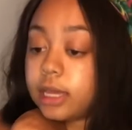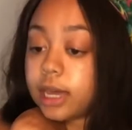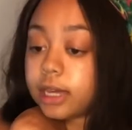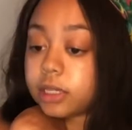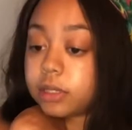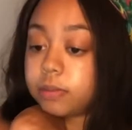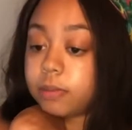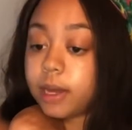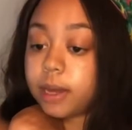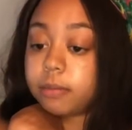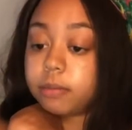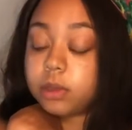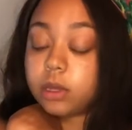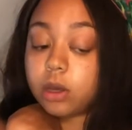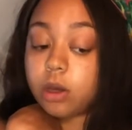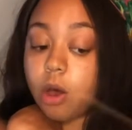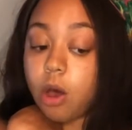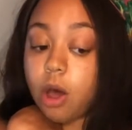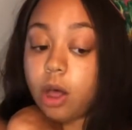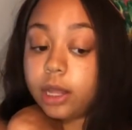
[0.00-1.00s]
Yes, ma'am. The
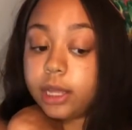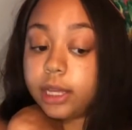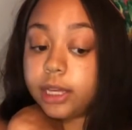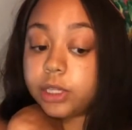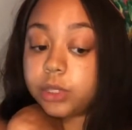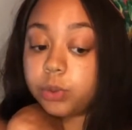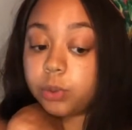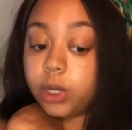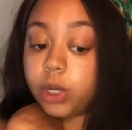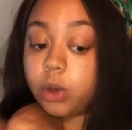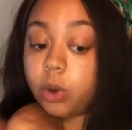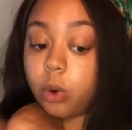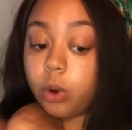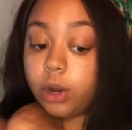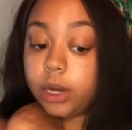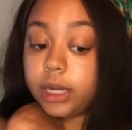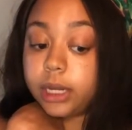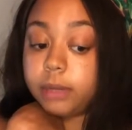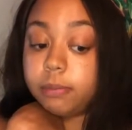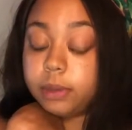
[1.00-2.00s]
call is
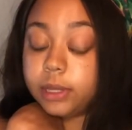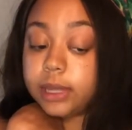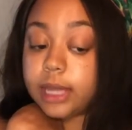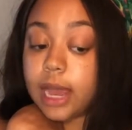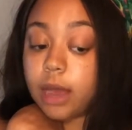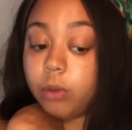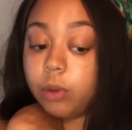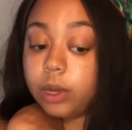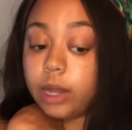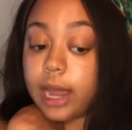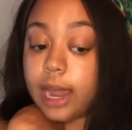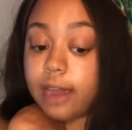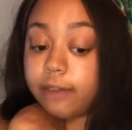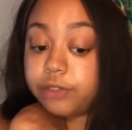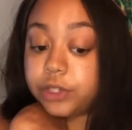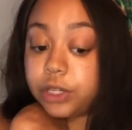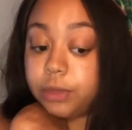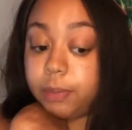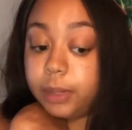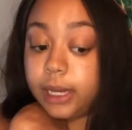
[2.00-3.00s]
recorded, but that will have
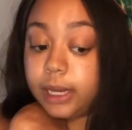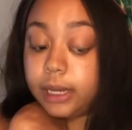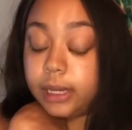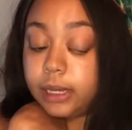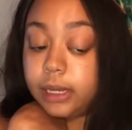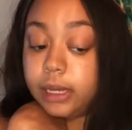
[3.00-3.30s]
to be.